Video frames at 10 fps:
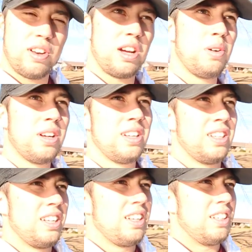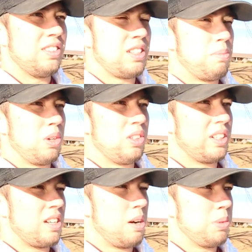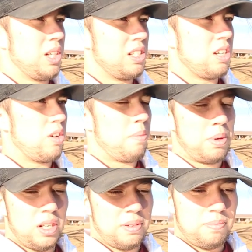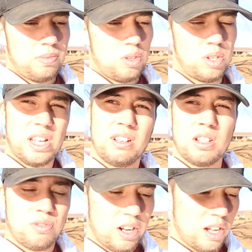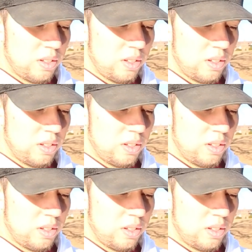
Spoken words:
video. It was uploaded like a couple days ago. I'll put it towards the end of this video